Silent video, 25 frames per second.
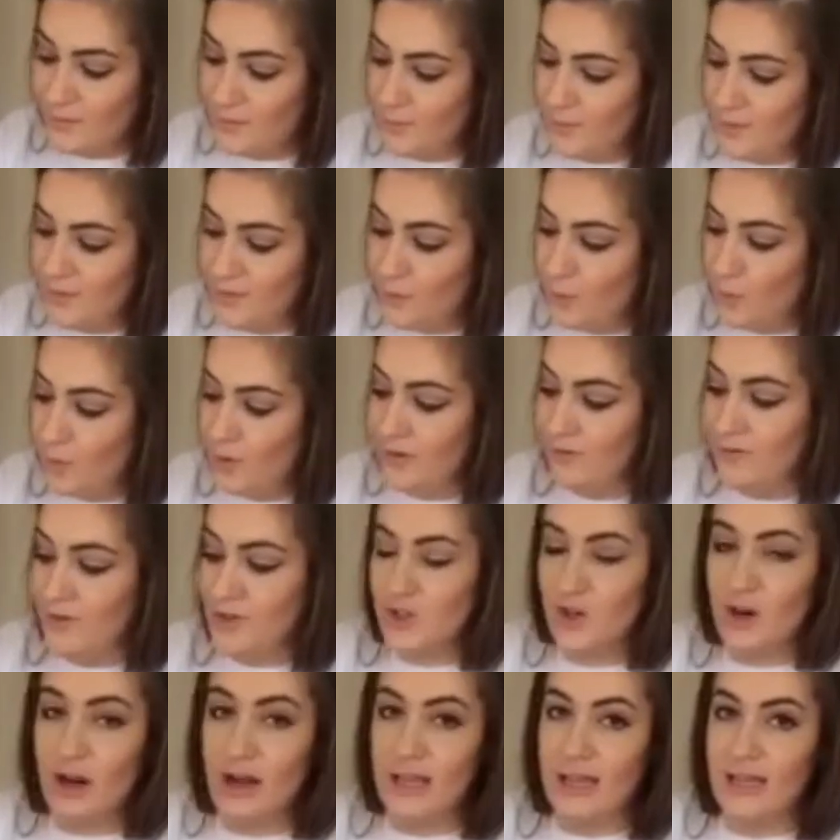Before even
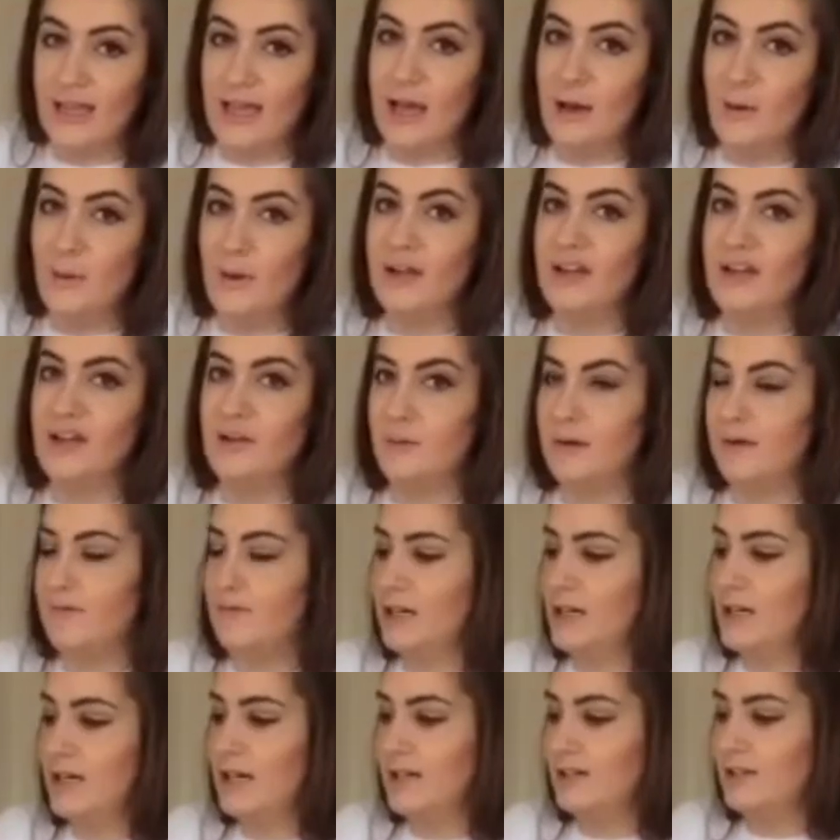trying it out, I knew I
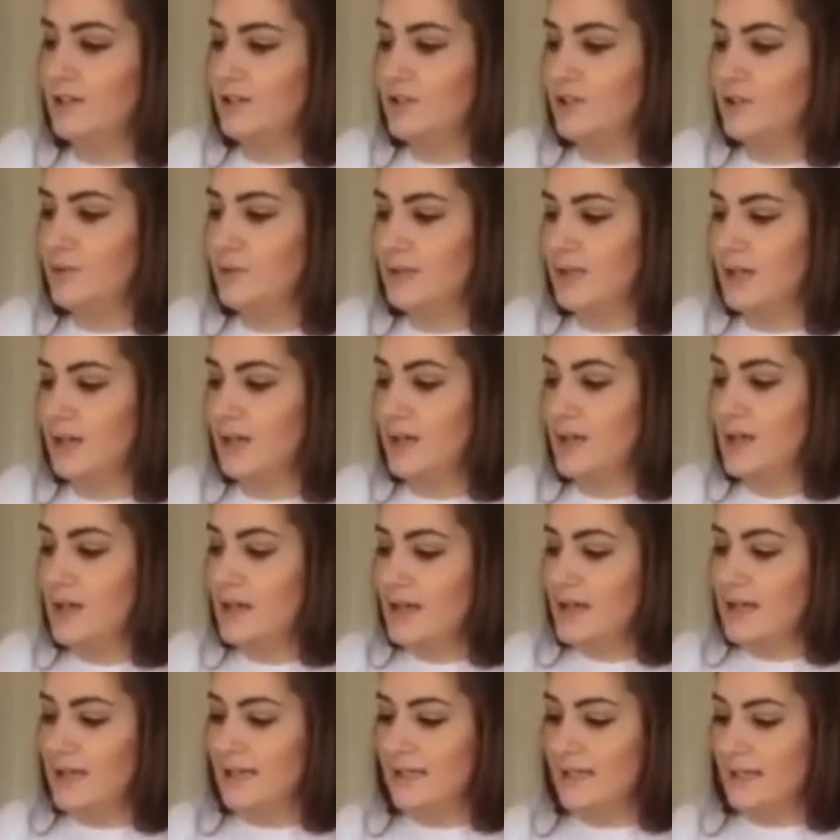really like this juicer.
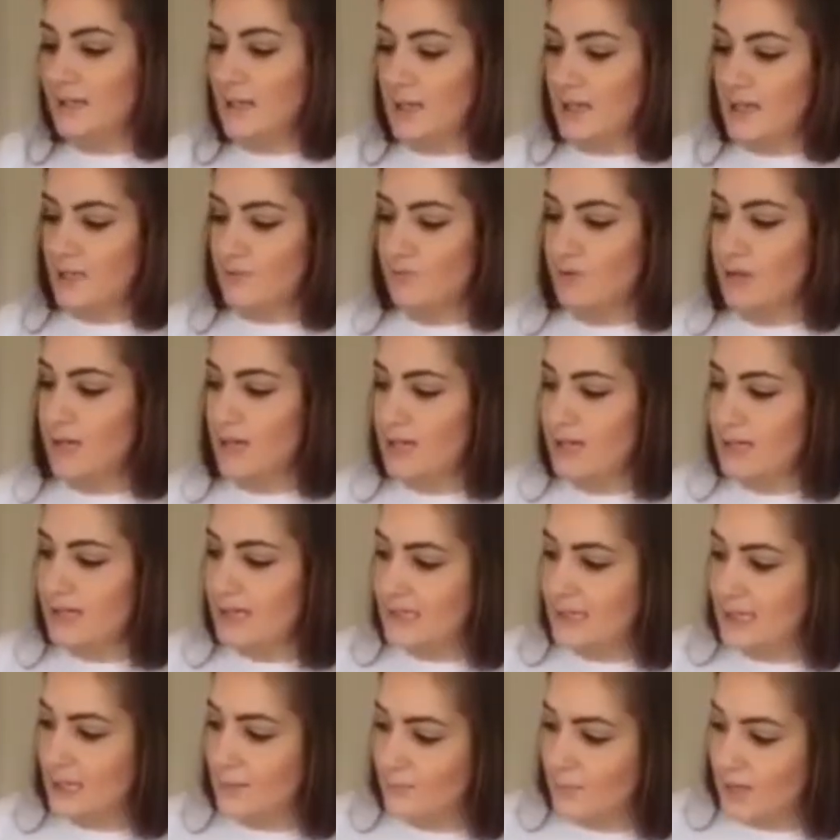It's a really
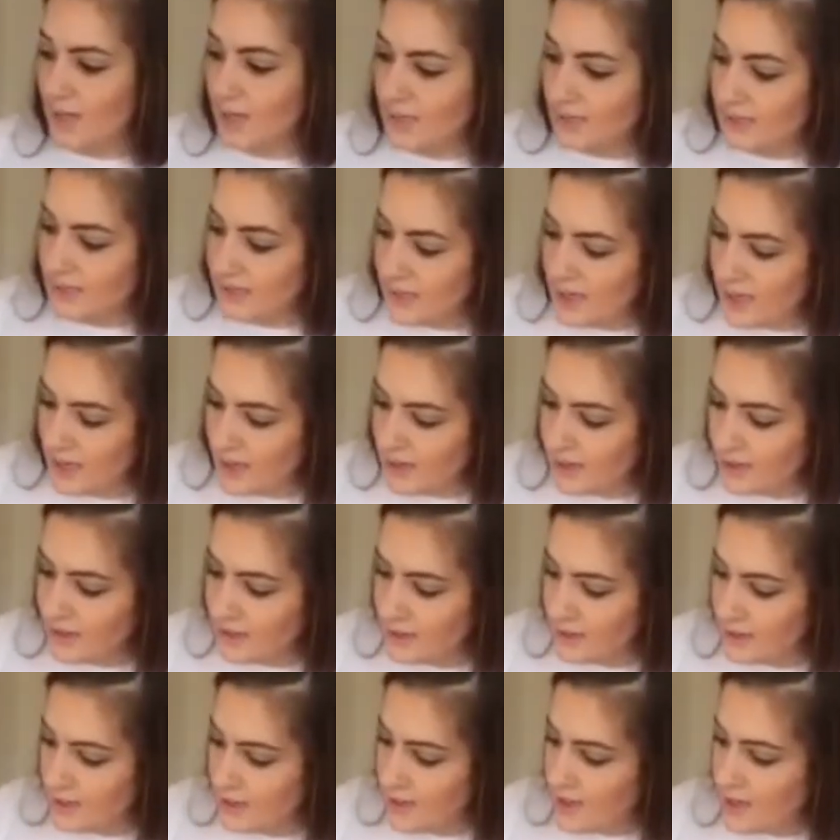slimline
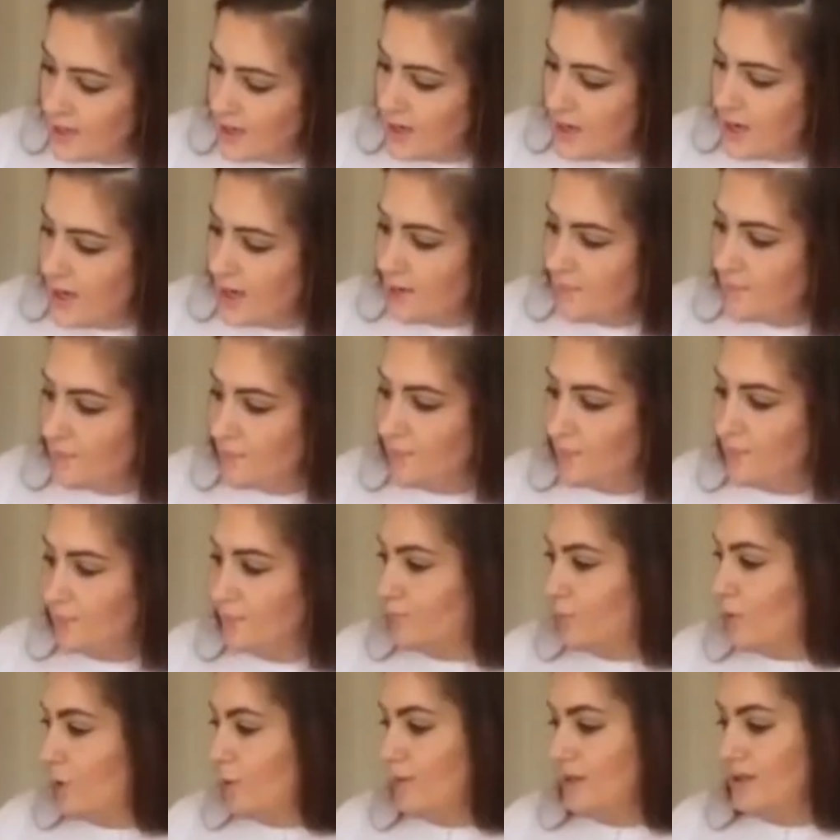design,
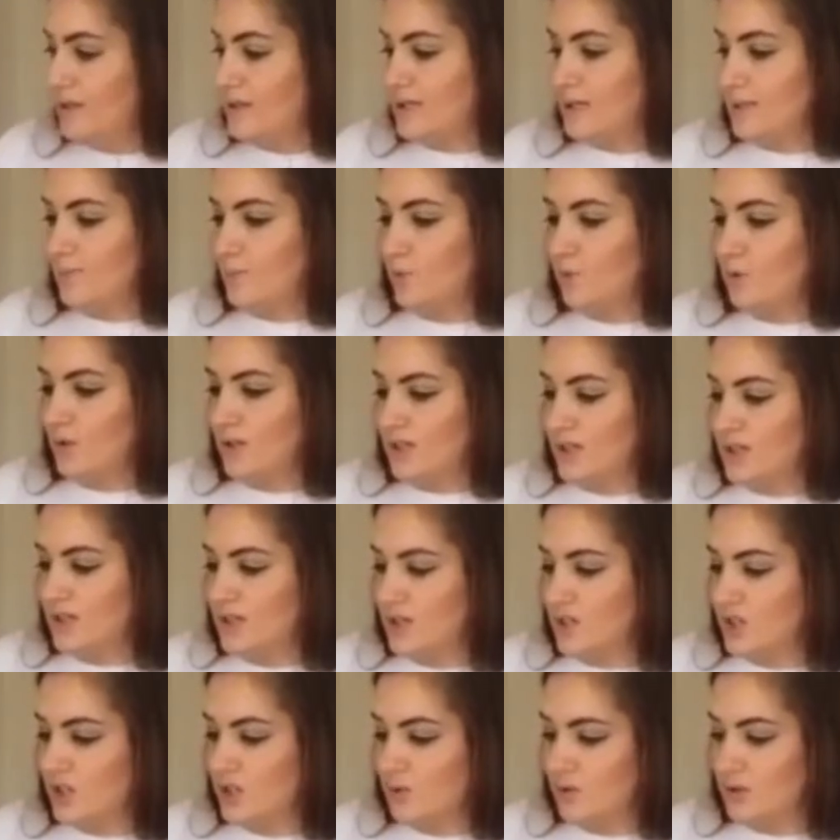probably the
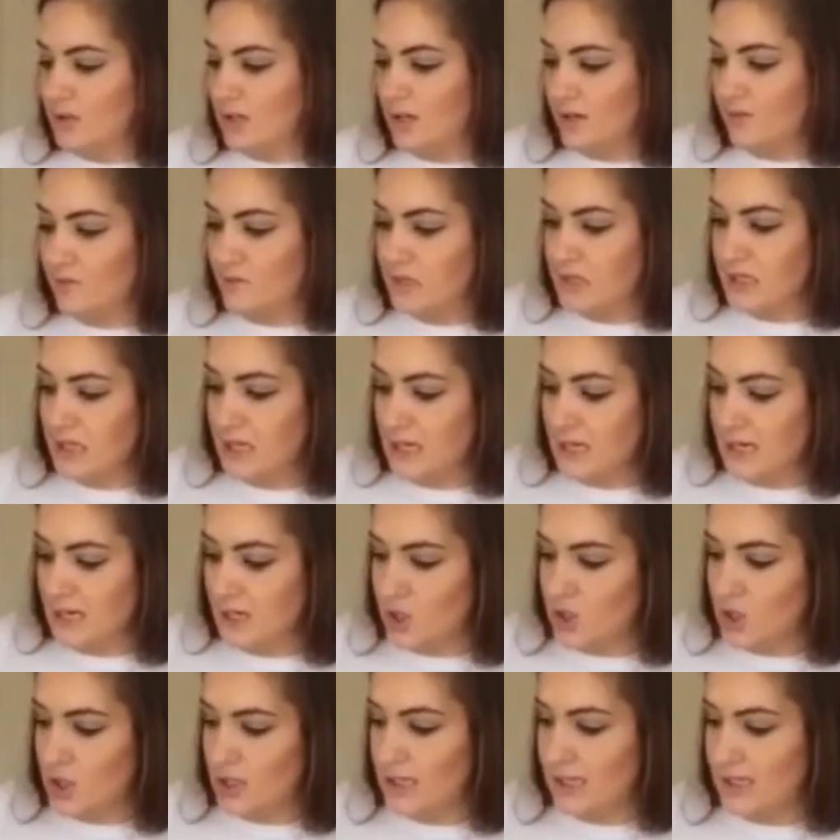smallest juicer I've seen,
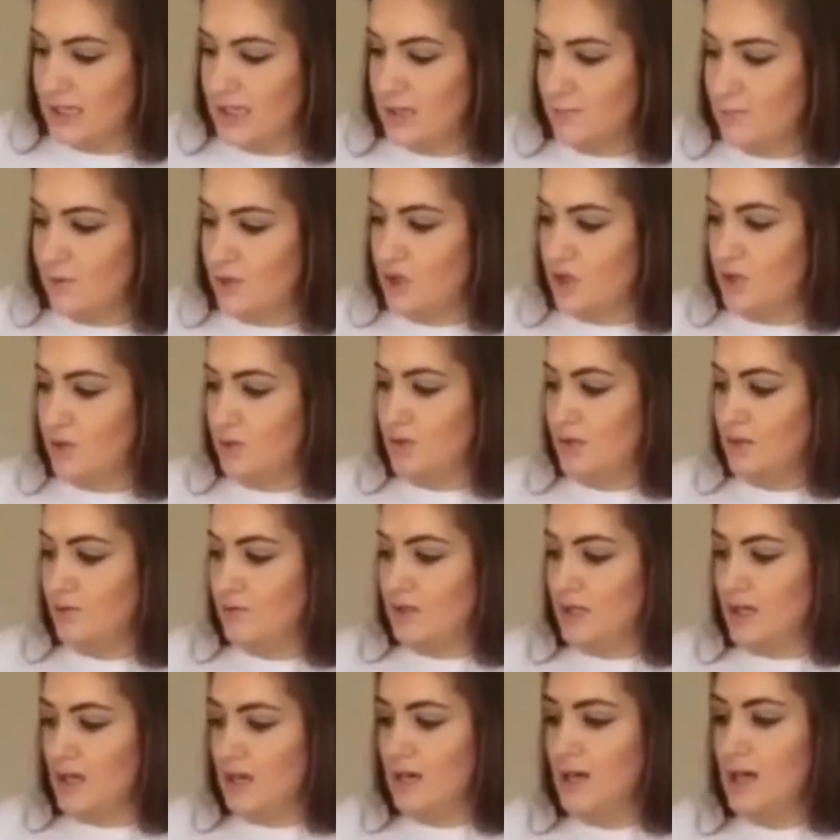actually, slimmest juicer I've
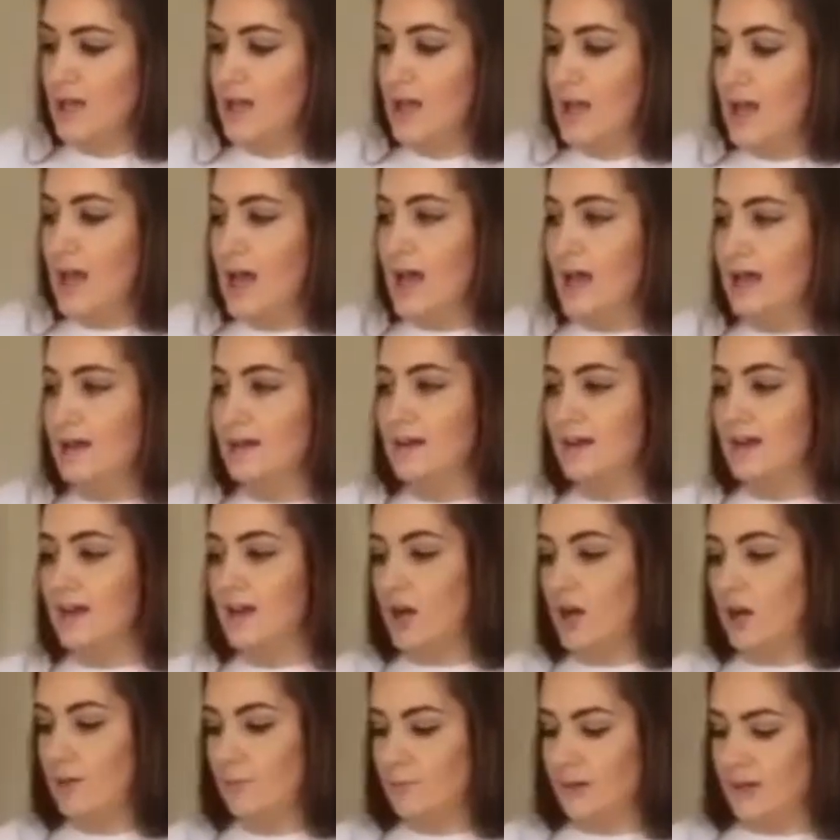seen, and I
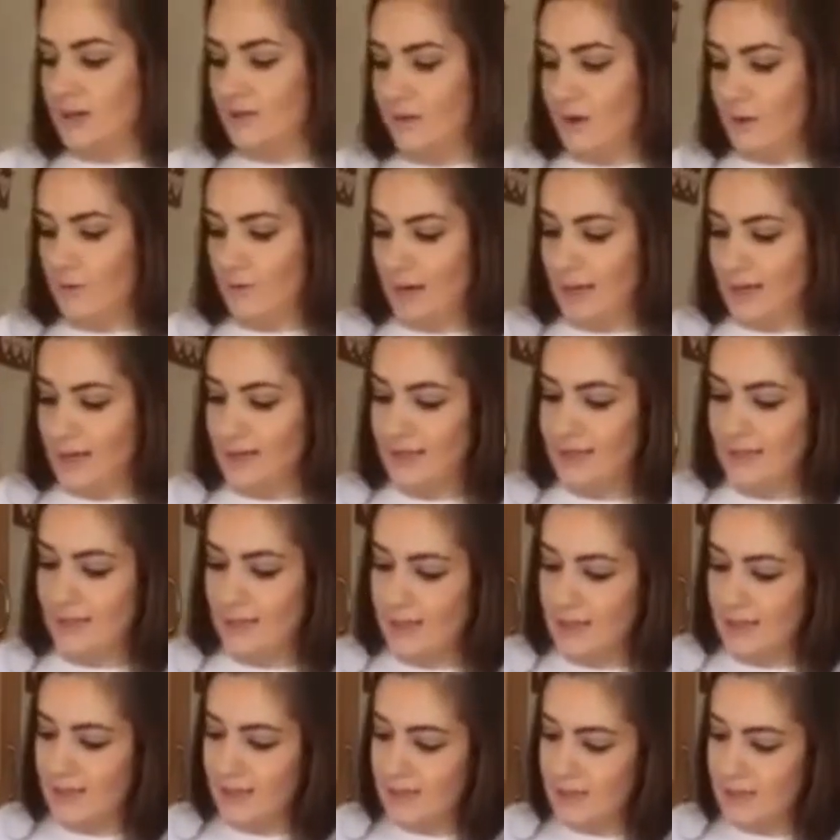can't believe how light it